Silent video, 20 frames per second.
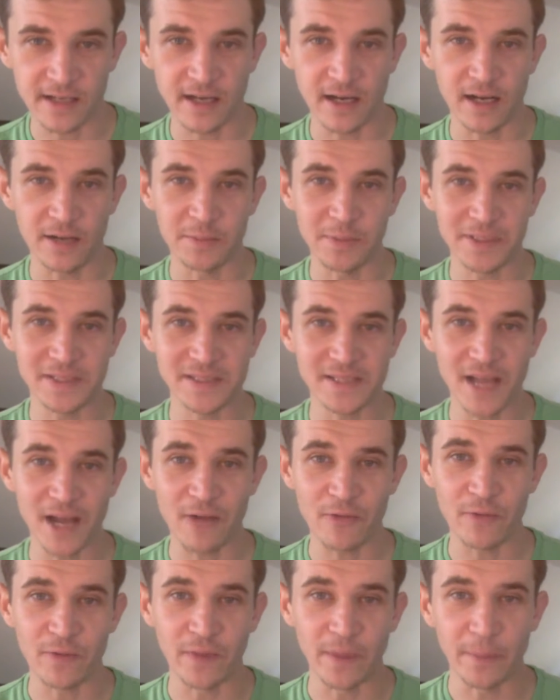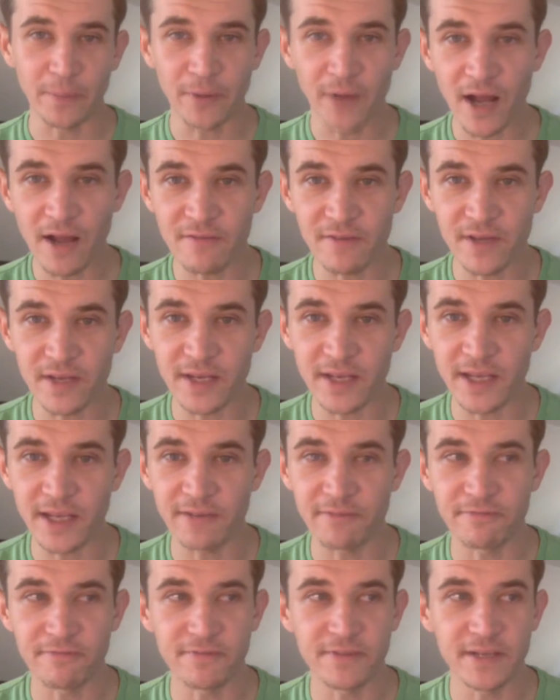It's not really private
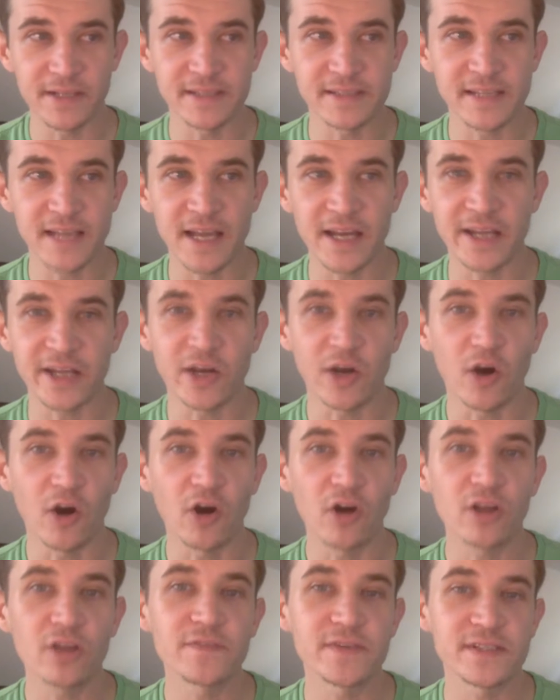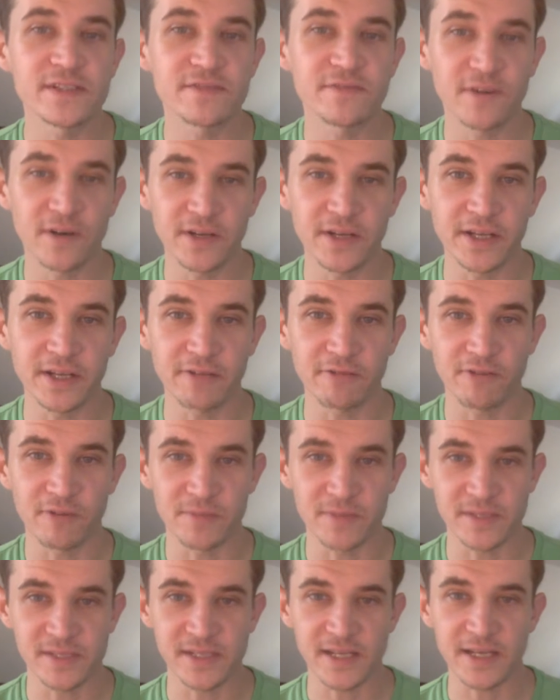if it's getting all of its funding
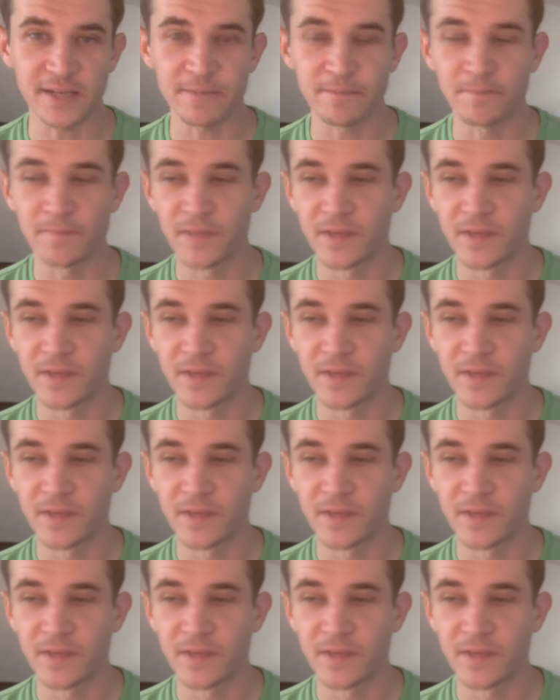from the state.